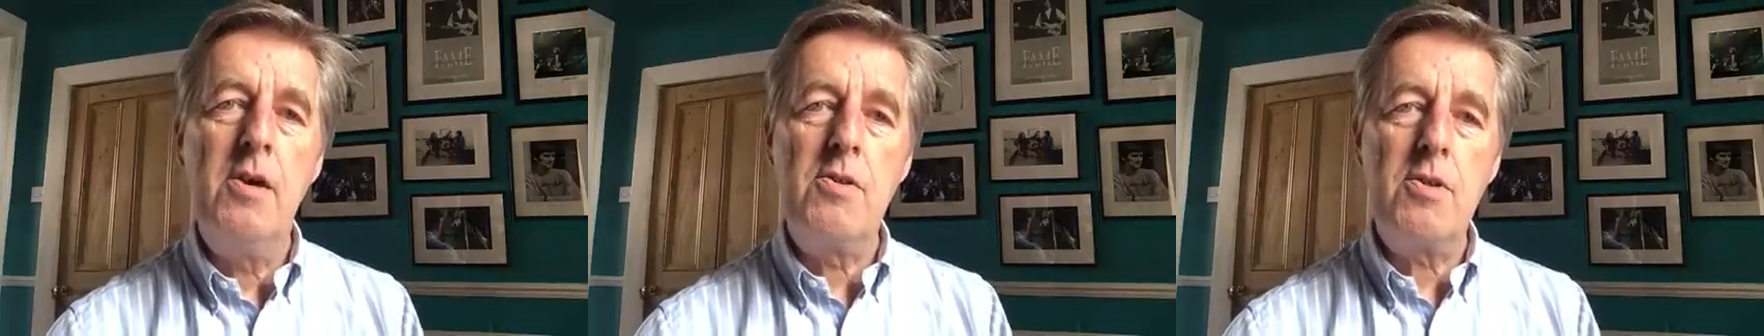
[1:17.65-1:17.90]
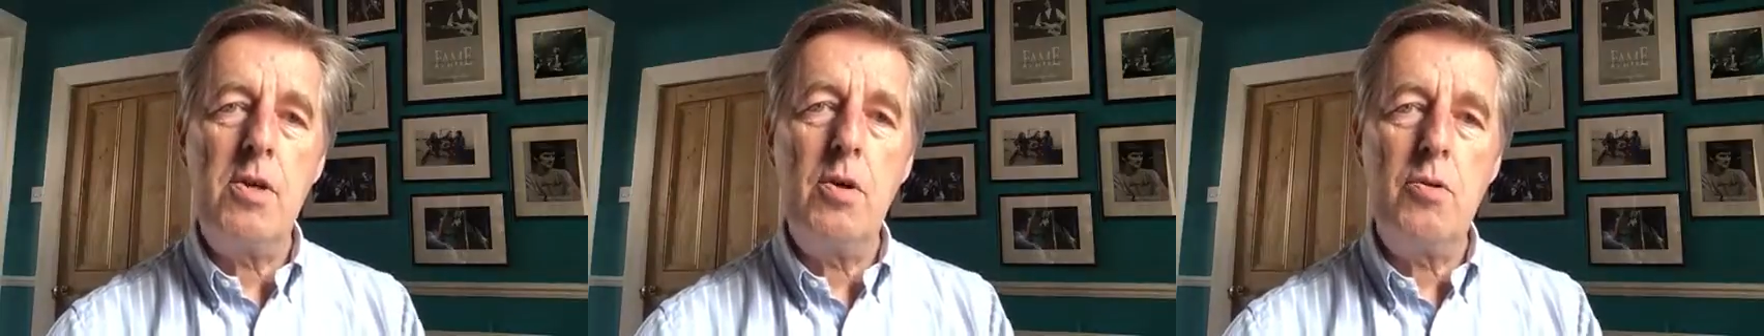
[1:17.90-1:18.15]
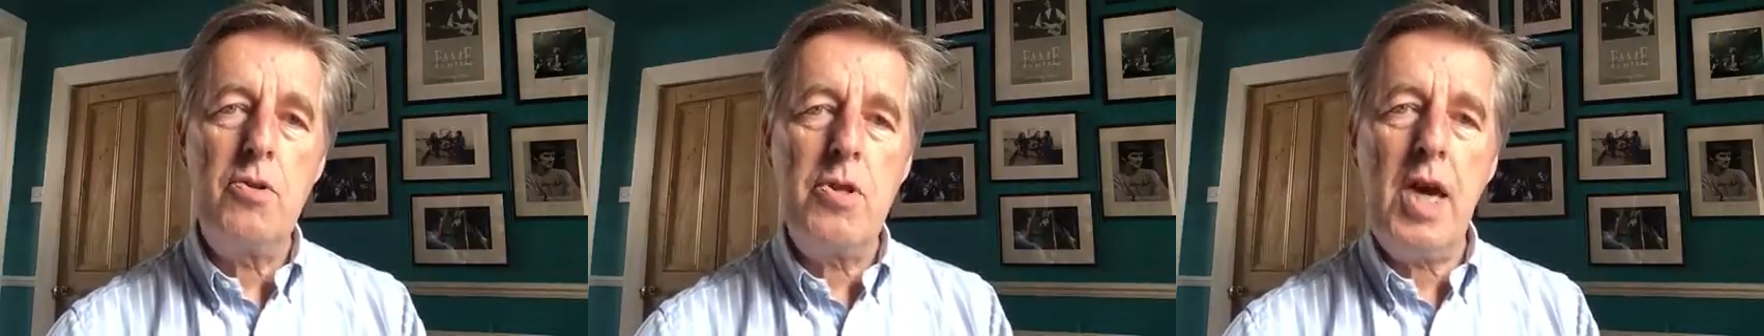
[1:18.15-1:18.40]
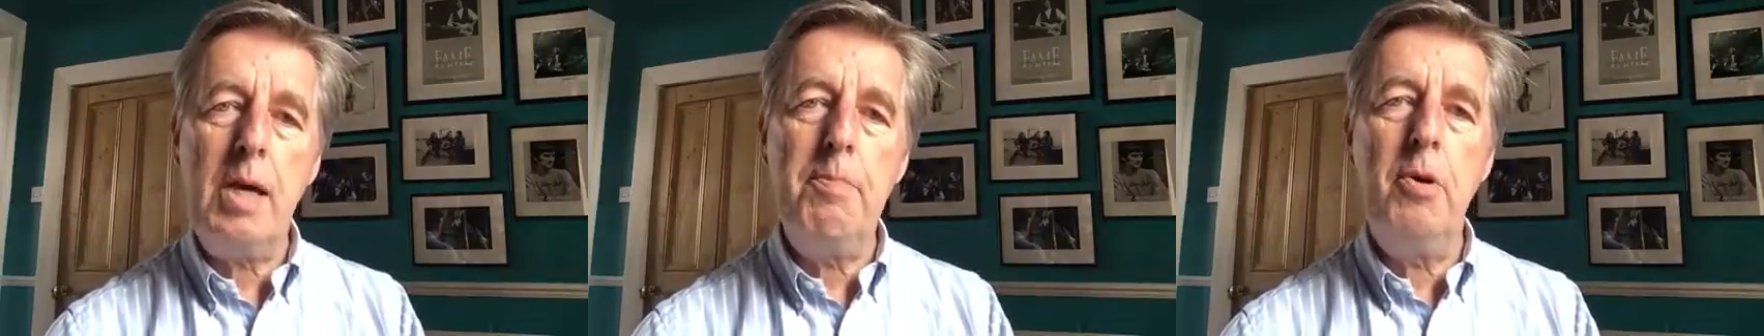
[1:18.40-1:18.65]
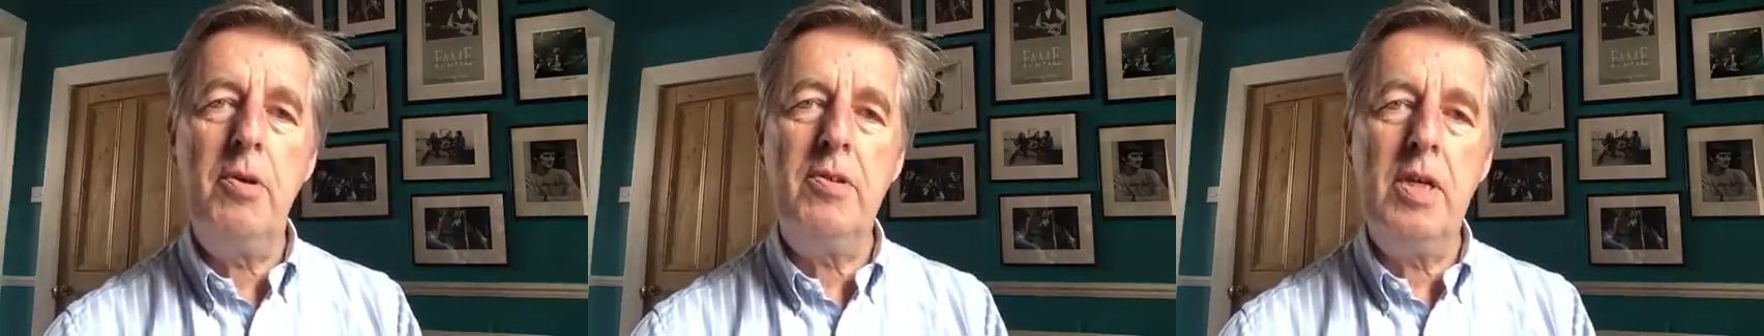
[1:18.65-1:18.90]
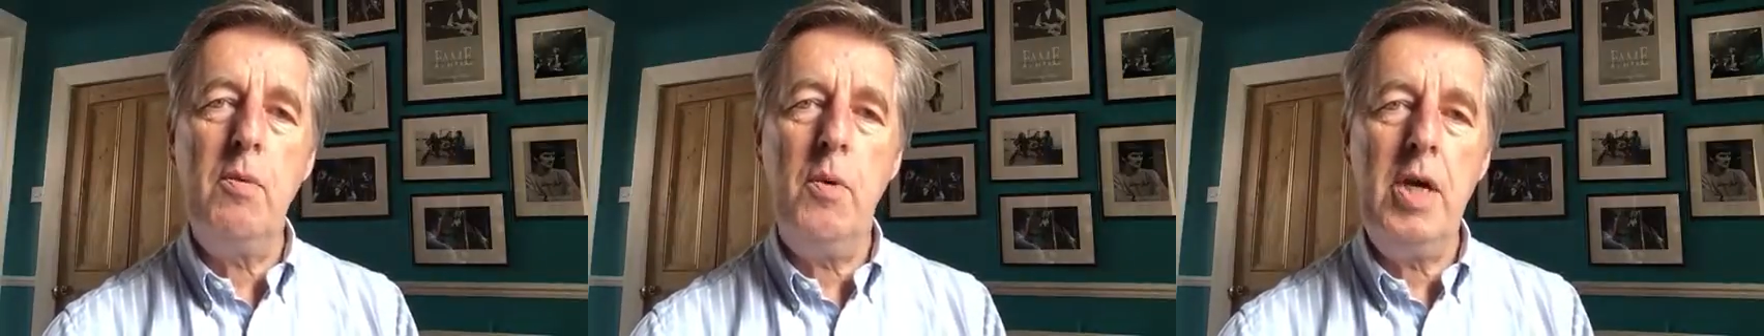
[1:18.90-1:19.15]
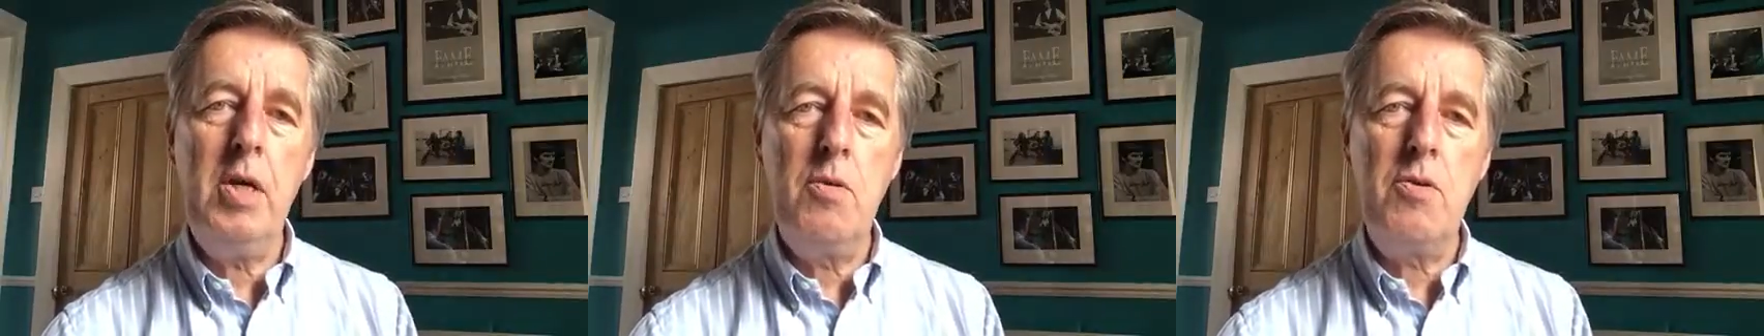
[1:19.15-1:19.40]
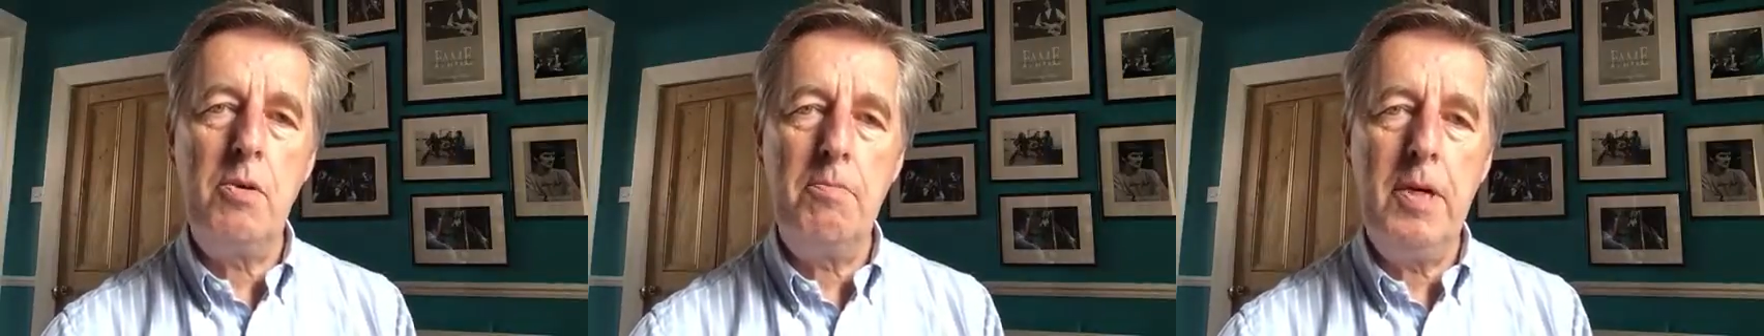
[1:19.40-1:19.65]
so you're checkpointing where you
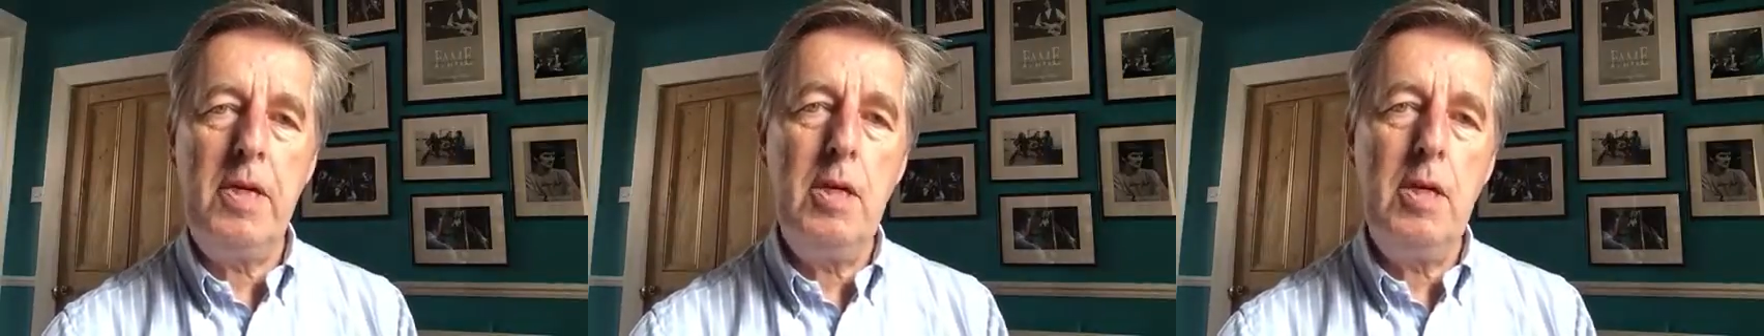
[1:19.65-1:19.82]
should be.